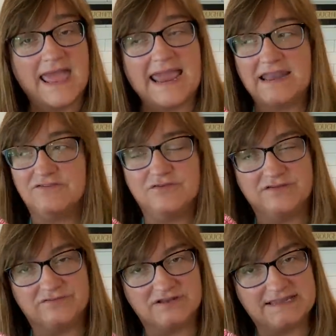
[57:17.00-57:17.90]
And if you've
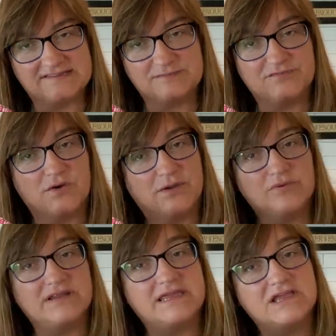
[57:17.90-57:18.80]
never laced before, I
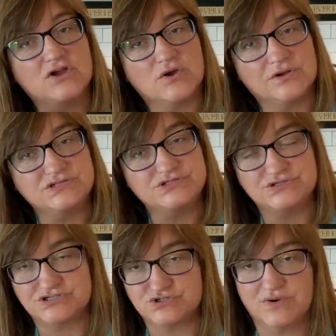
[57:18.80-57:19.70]
really encourage you
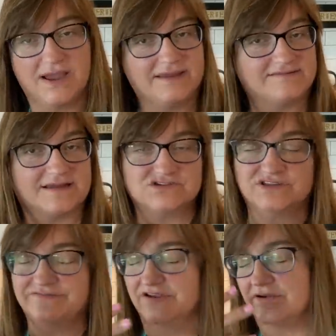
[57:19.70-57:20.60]
to try. It's
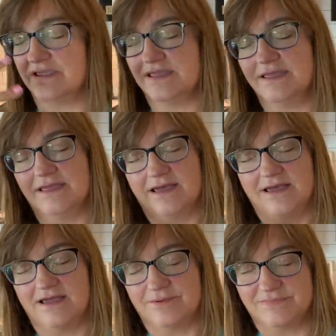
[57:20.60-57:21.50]
actually very
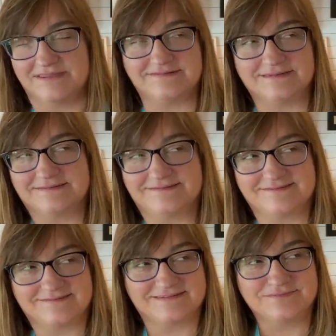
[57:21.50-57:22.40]
um, it's
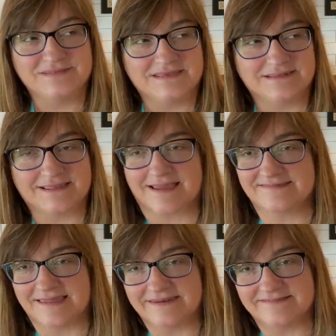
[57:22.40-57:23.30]
it's to me, like I
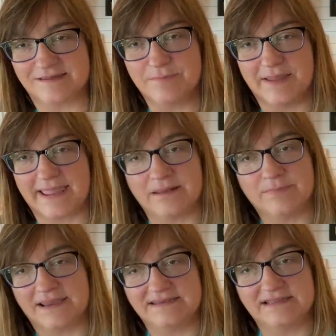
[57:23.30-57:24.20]
said, it's like hand
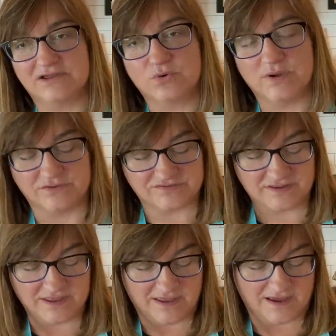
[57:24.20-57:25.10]
binding a quilt.
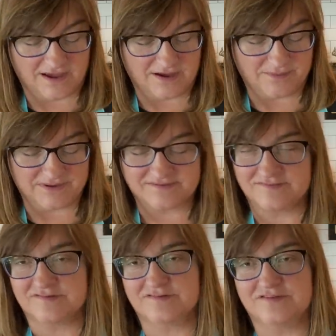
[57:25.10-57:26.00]
Um, it's
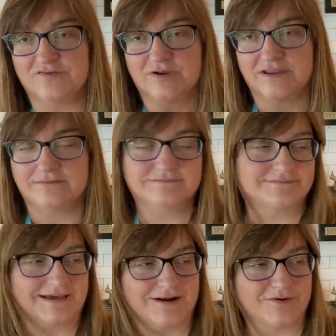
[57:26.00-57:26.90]
just it's very
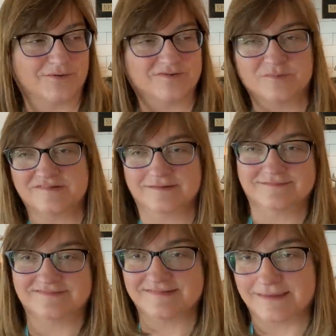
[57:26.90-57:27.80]
I don't know, it's almost like
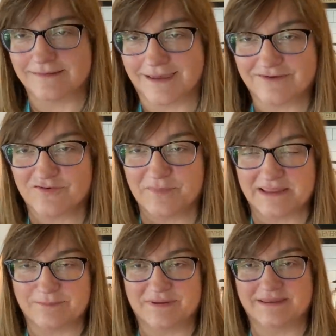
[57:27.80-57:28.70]
Zen-like for
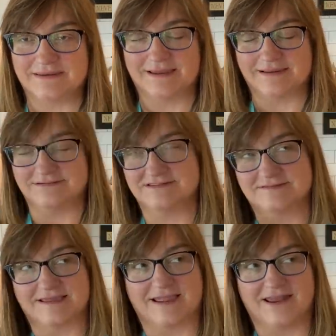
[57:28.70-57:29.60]
me, but I just,
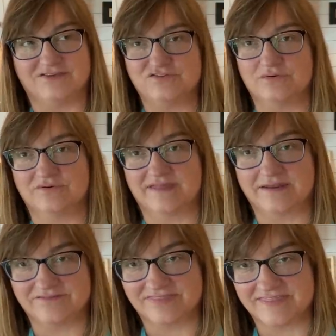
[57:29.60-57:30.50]
I kind of do it without
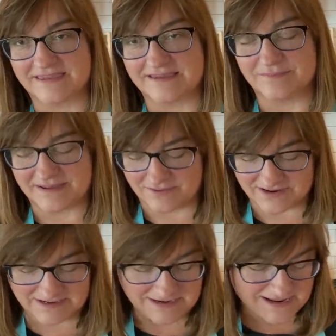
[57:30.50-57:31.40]
even thinking about
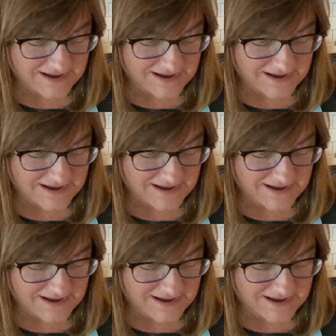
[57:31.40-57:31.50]
it.